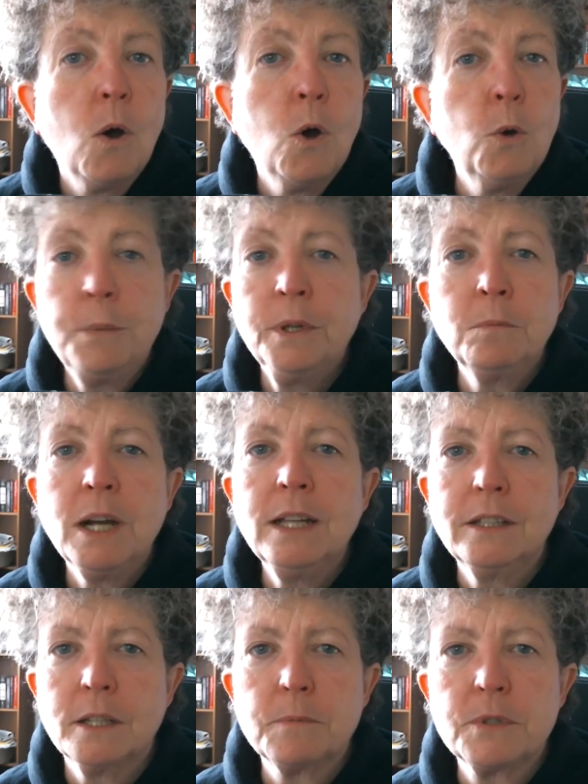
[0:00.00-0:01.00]
Open my
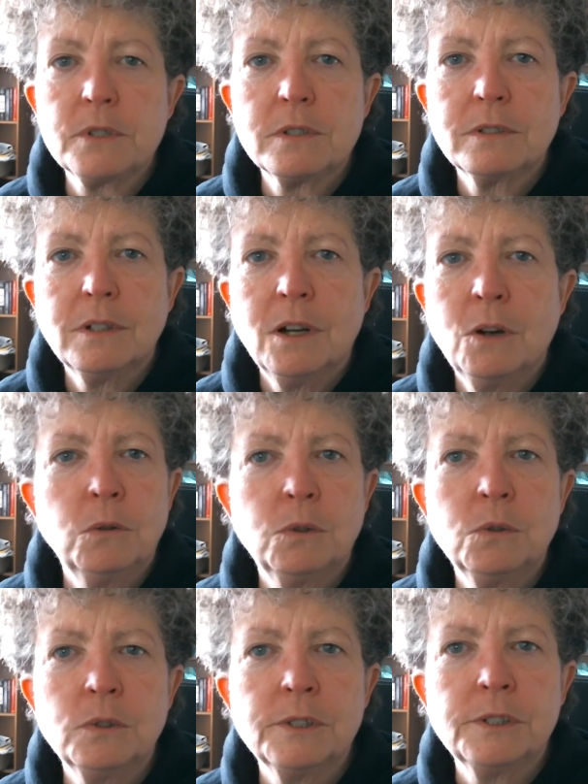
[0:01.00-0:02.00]
lips, O
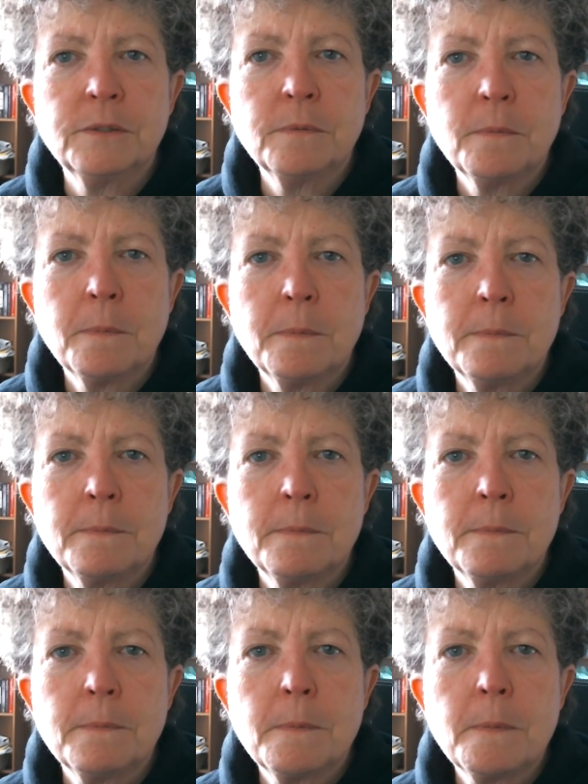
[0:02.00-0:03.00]
Lord,
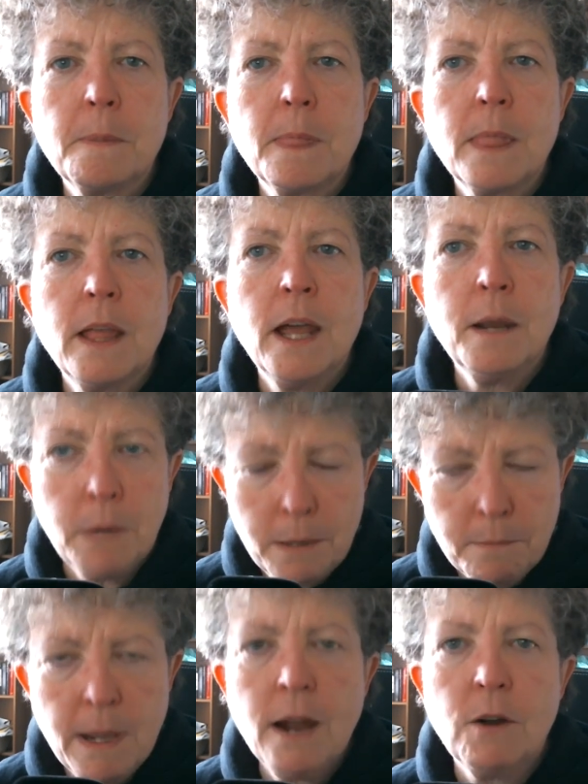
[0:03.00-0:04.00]
and
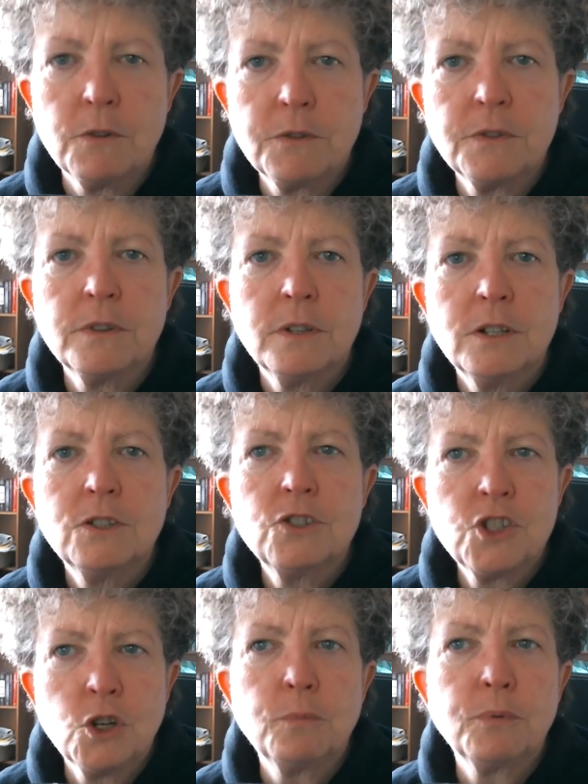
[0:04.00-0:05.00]
my mouth
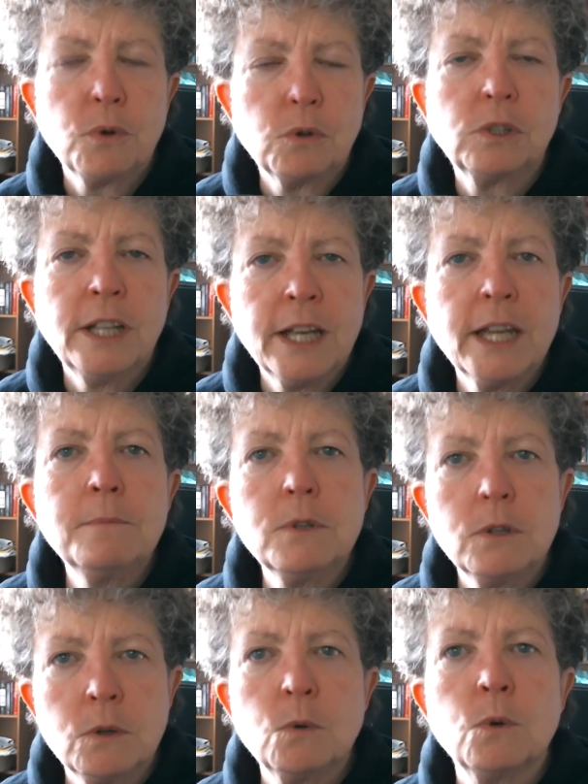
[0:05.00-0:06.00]
shall proclaim
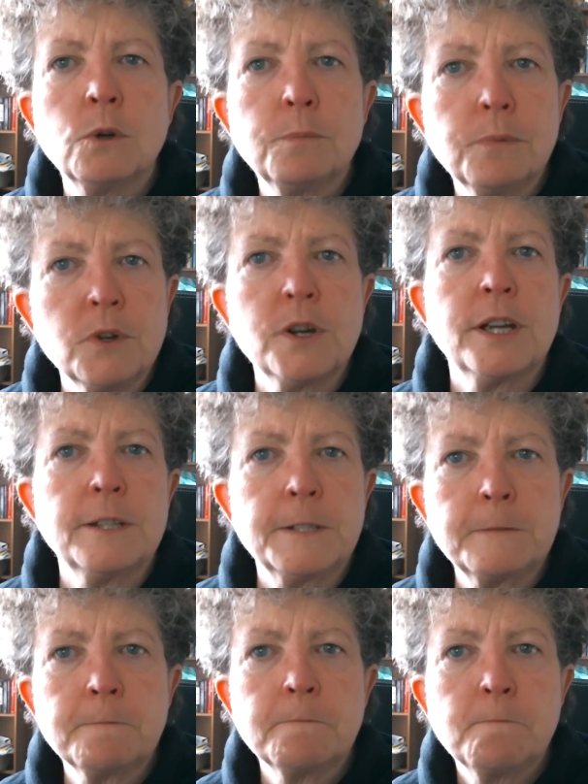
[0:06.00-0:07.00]
your
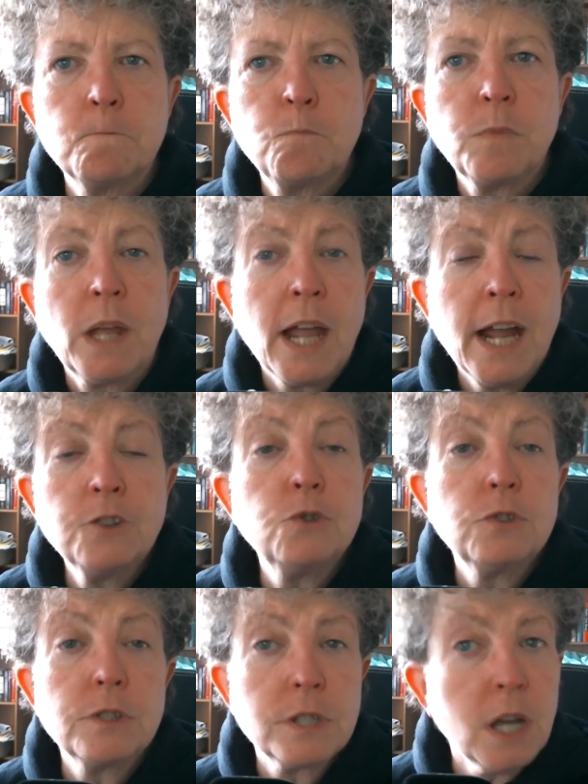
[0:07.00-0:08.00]
praise. Had
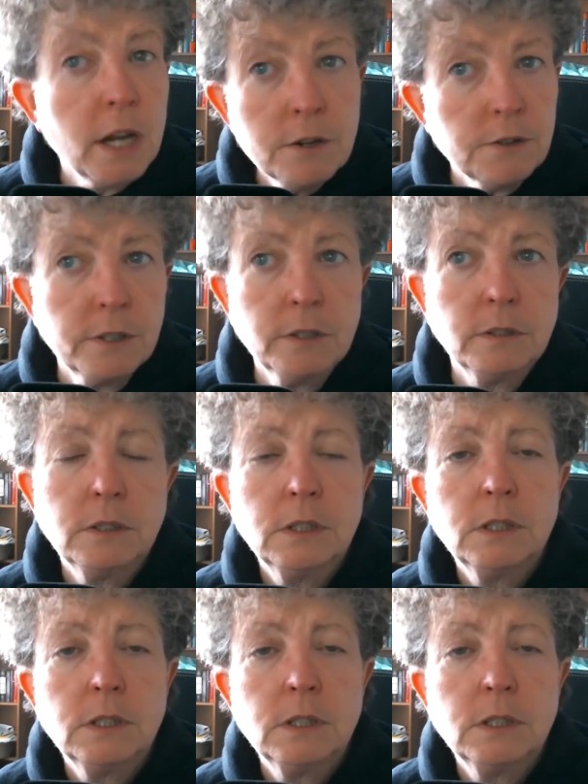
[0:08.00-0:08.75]
you desired it,